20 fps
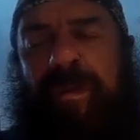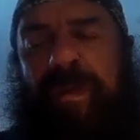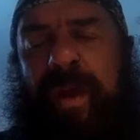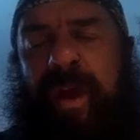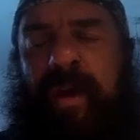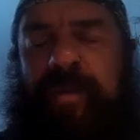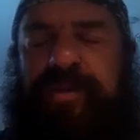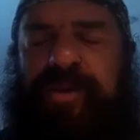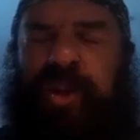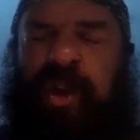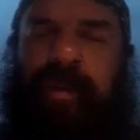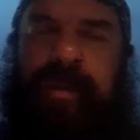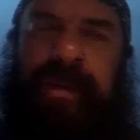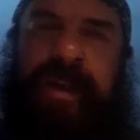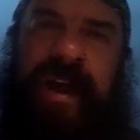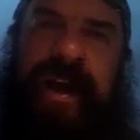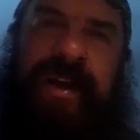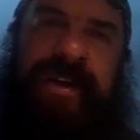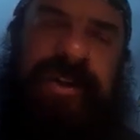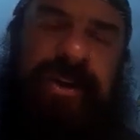absorbing
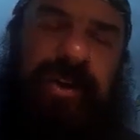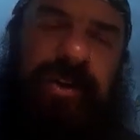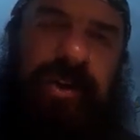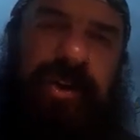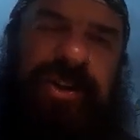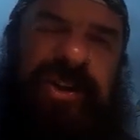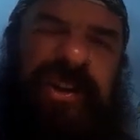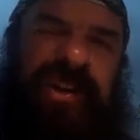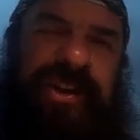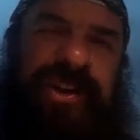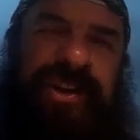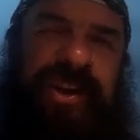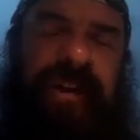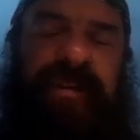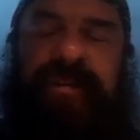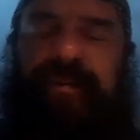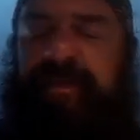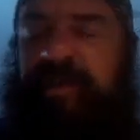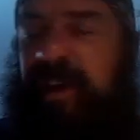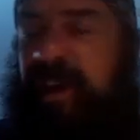that into the cost of the
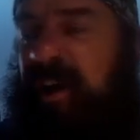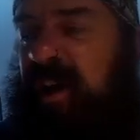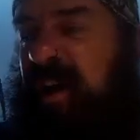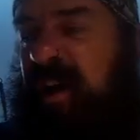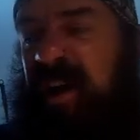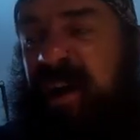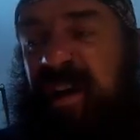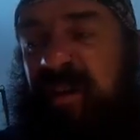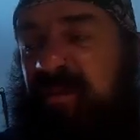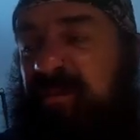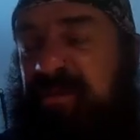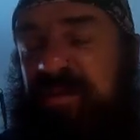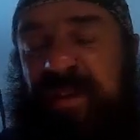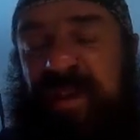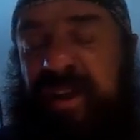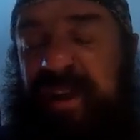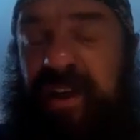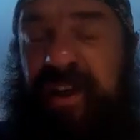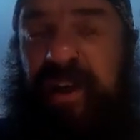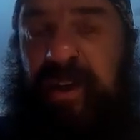stuff,
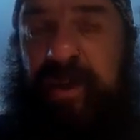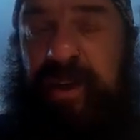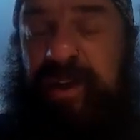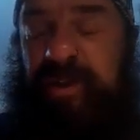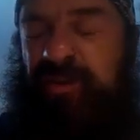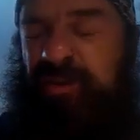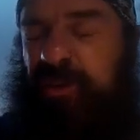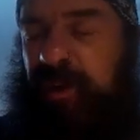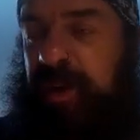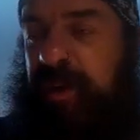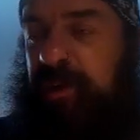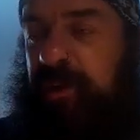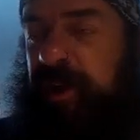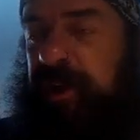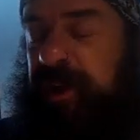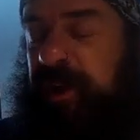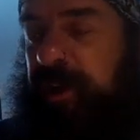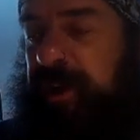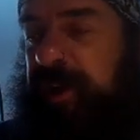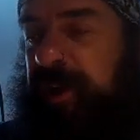you know, it's really, really
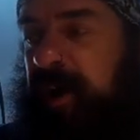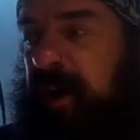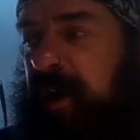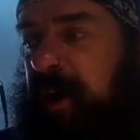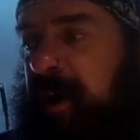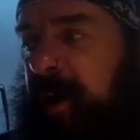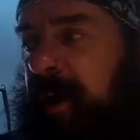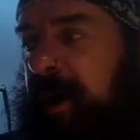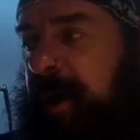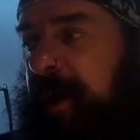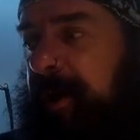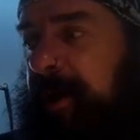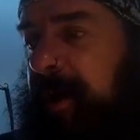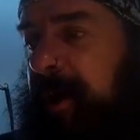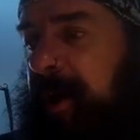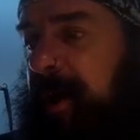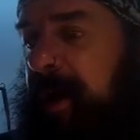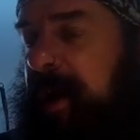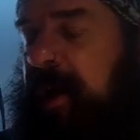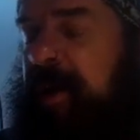good.
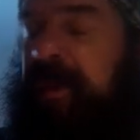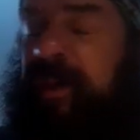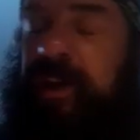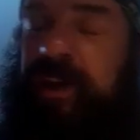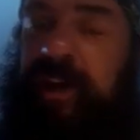The